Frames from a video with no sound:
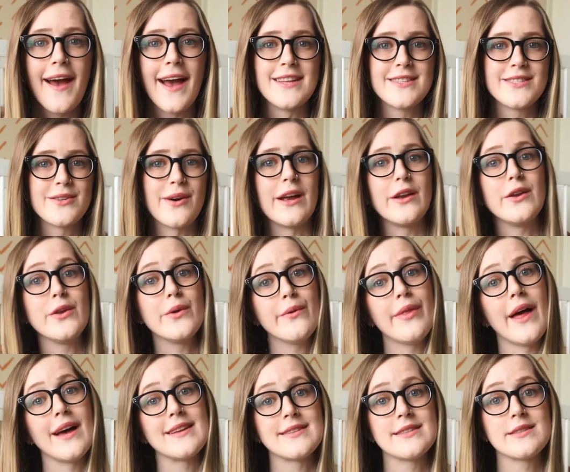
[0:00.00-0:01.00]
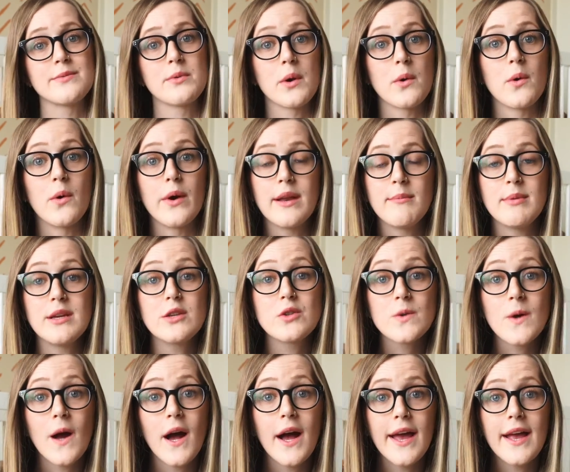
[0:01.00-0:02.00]
And so I knew that since we were going to be
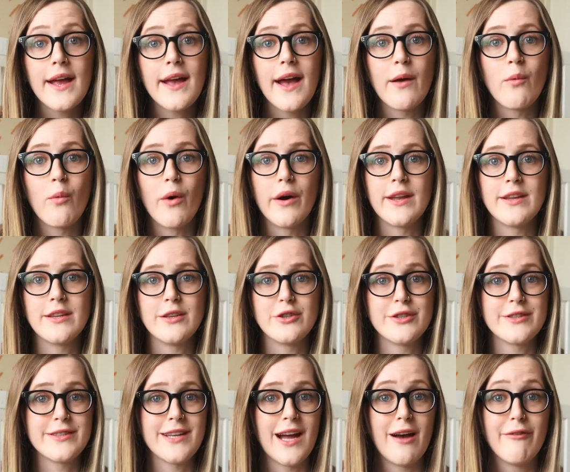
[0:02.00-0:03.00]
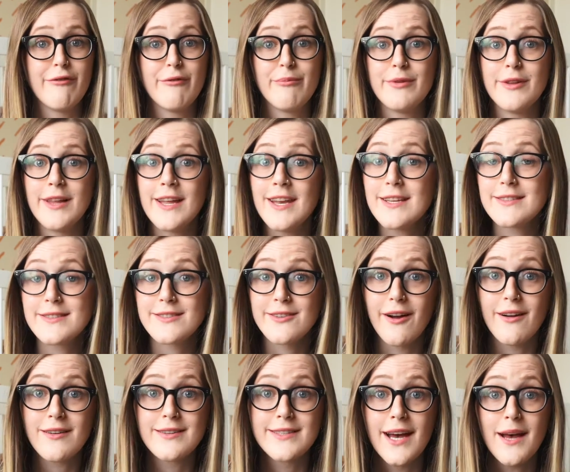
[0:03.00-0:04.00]
trying, I wanted to just have plenty
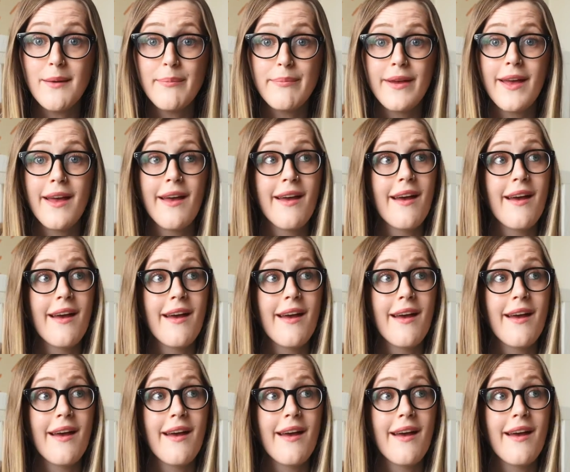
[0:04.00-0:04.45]
stocked up,